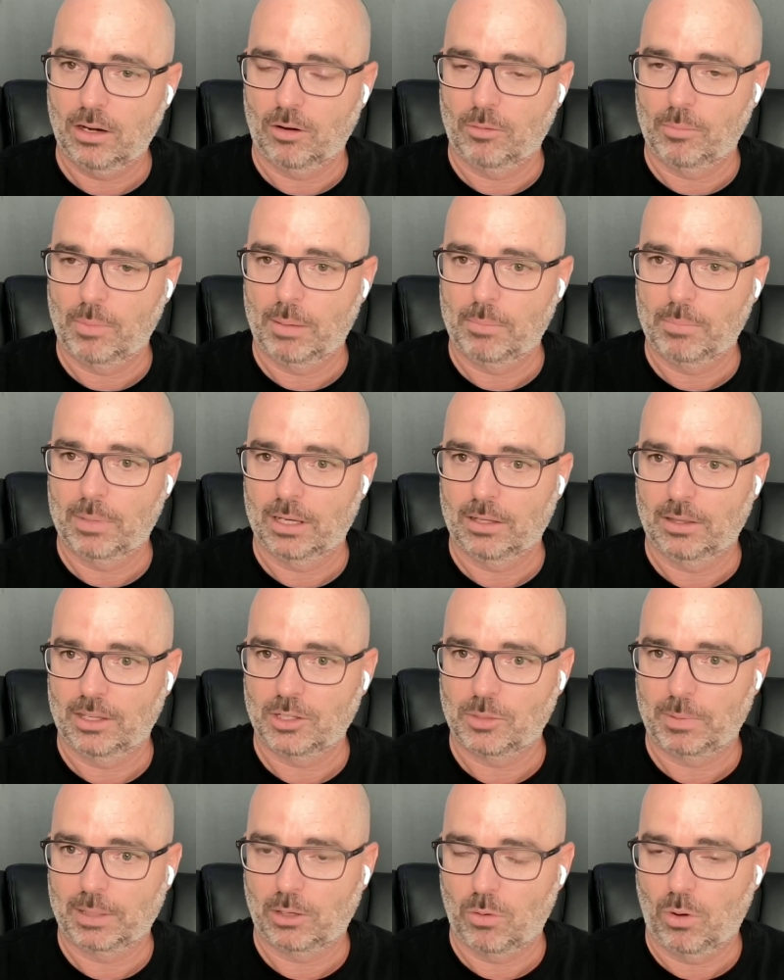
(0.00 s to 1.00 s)
I remember
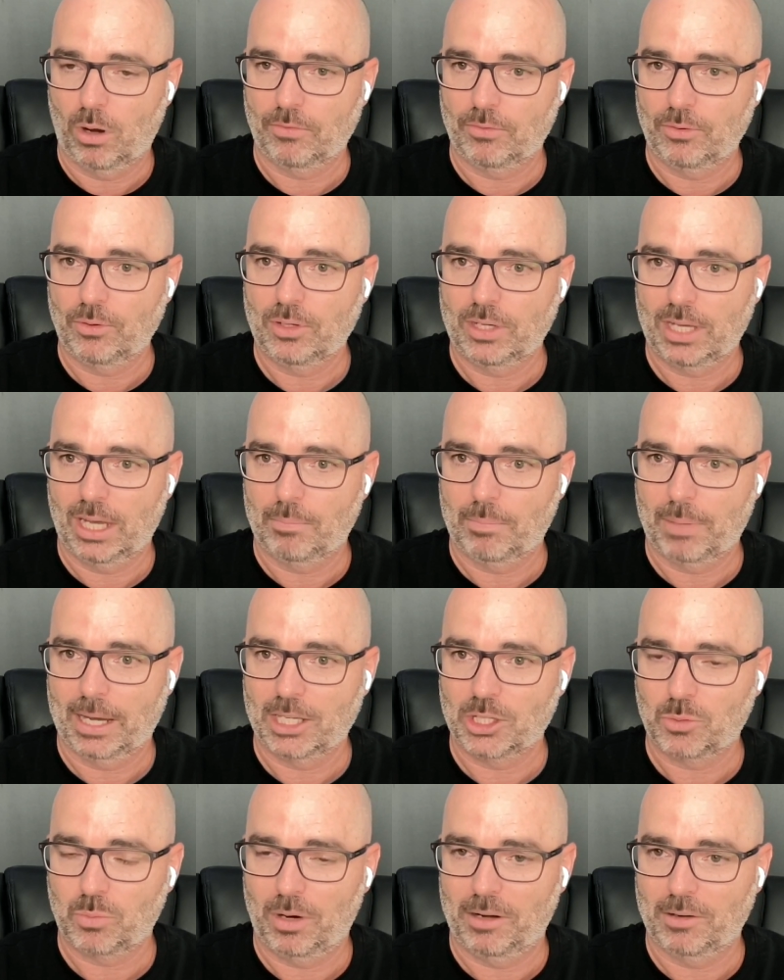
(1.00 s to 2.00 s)
there's been quite a few
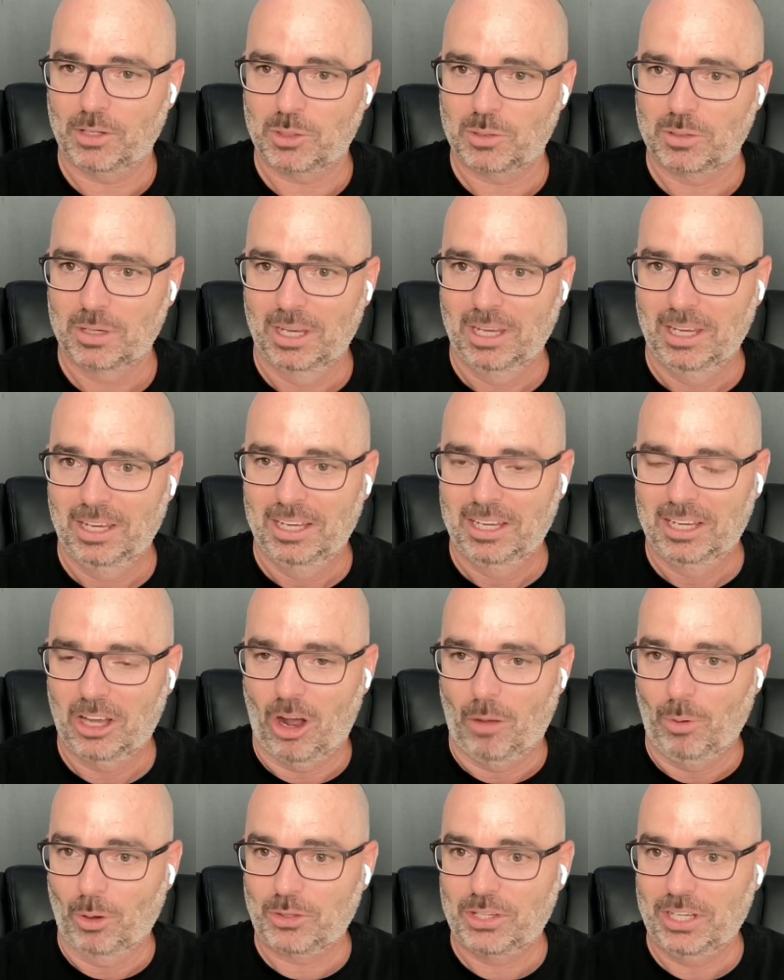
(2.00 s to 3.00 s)
campaigns where
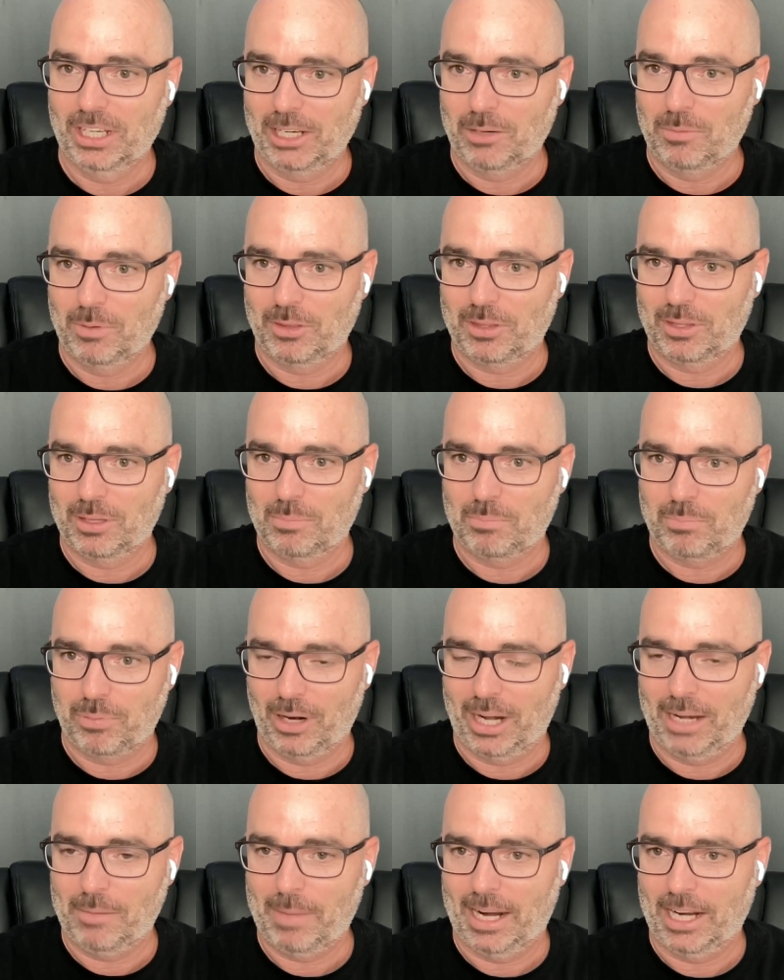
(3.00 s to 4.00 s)
I'm not dealing with the
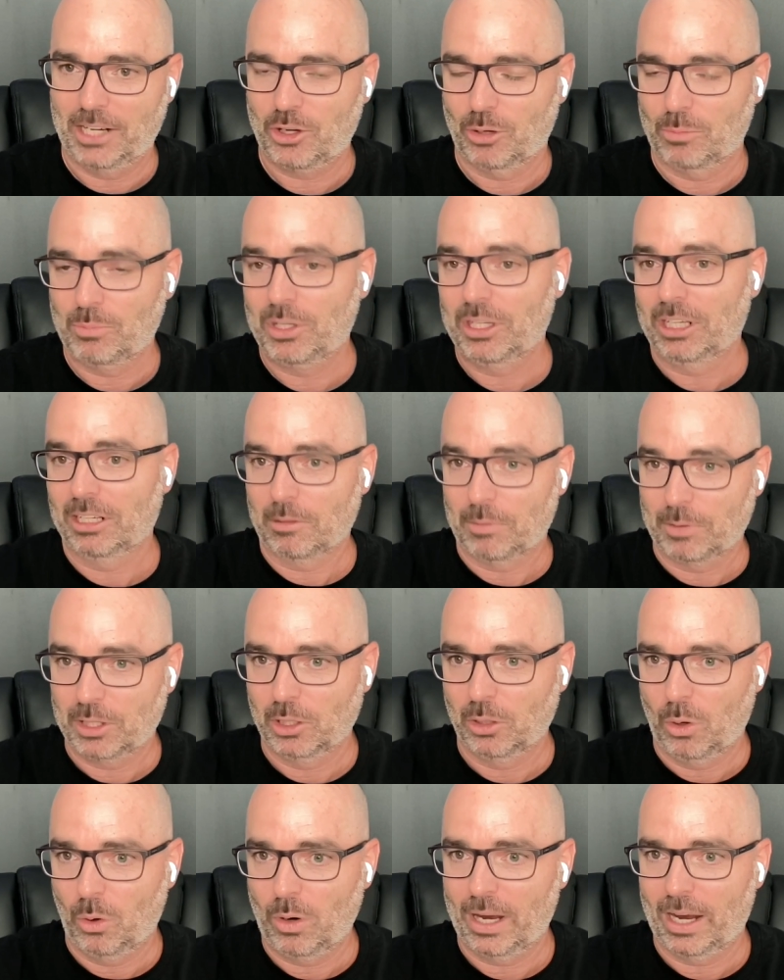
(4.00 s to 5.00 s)
brand manager, I'm dealing with
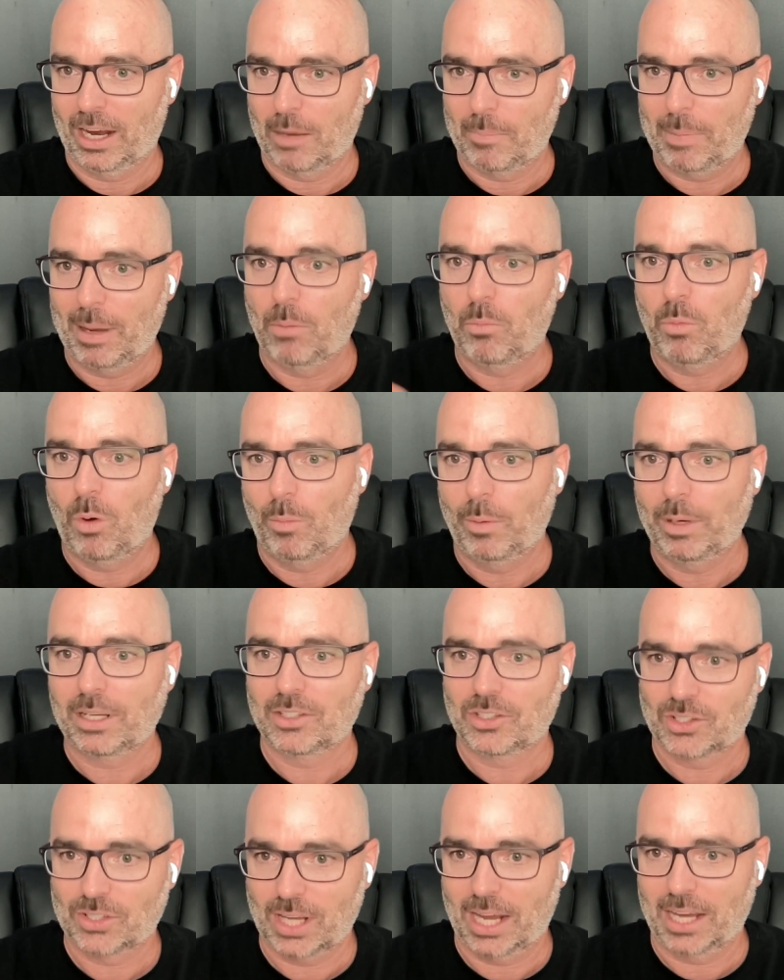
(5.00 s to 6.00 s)
the lawyer about what we
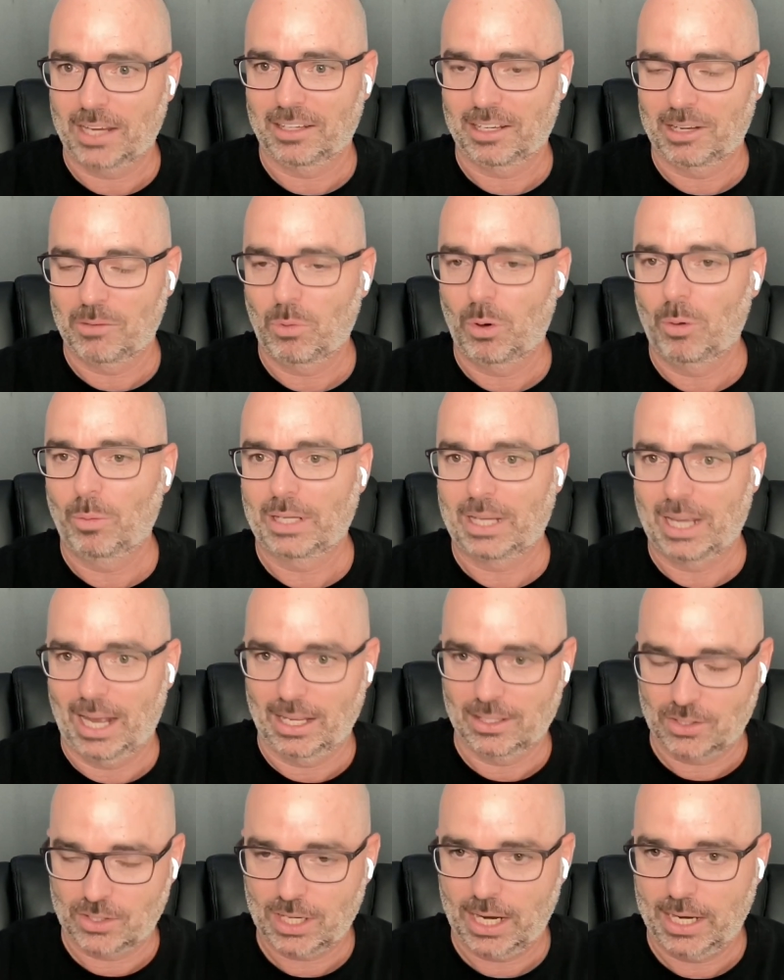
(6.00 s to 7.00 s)
can say and what we
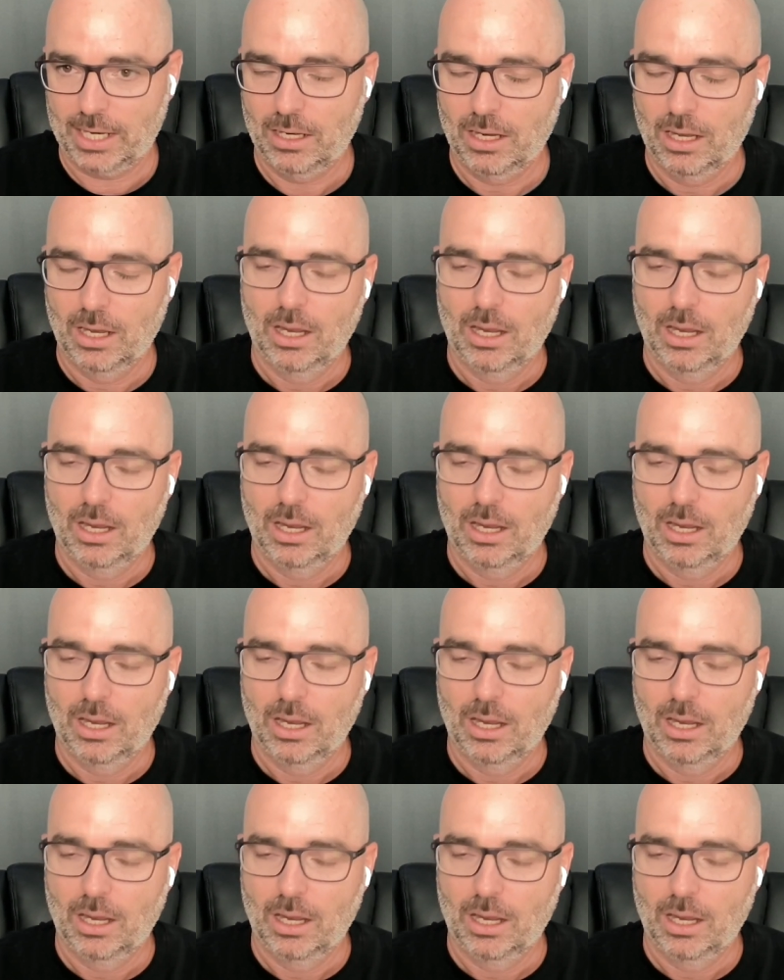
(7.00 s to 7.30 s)
can't say.